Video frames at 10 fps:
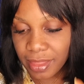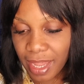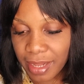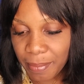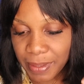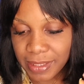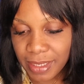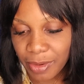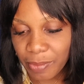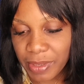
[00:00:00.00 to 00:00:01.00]
any person
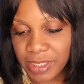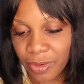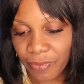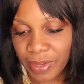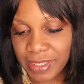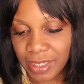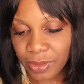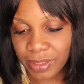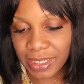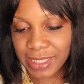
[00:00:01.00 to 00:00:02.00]
that commits the offense
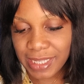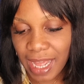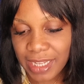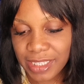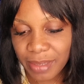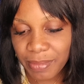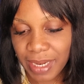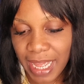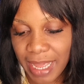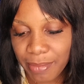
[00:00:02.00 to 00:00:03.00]
under this act shall be
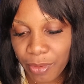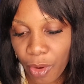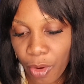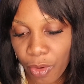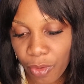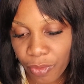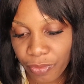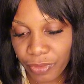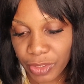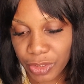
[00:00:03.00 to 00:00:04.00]
liable on
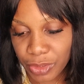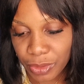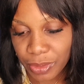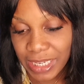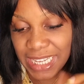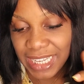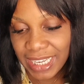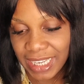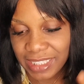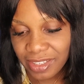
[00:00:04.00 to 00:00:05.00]
conviction in the
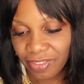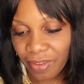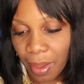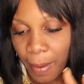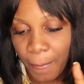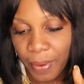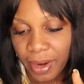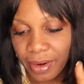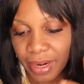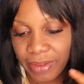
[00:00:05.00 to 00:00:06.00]
case of
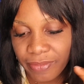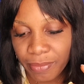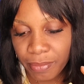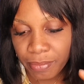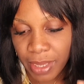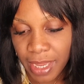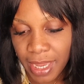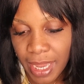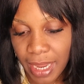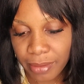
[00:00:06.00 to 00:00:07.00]
paragraph
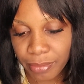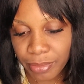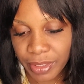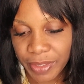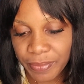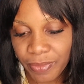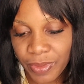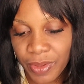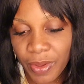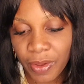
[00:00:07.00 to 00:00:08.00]
A and B
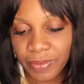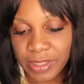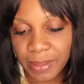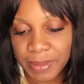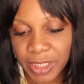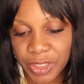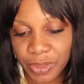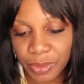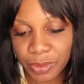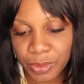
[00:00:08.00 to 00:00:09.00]
of the
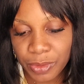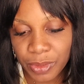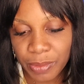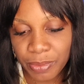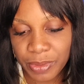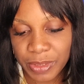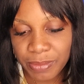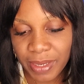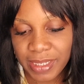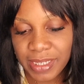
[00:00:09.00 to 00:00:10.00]
subsection to
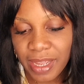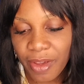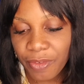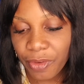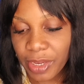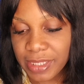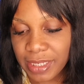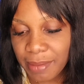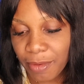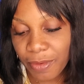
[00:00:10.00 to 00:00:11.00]
imprisonment for a
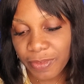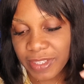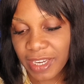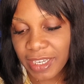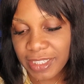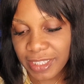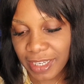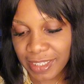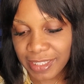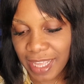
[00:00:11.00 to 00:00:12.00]
term of 10
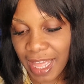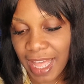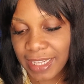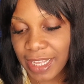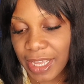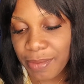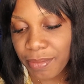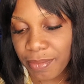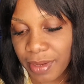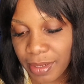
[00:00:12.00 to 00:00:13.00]
years and a
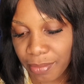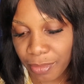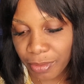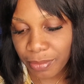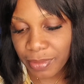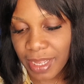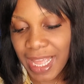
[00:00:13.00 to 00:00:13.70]
minimum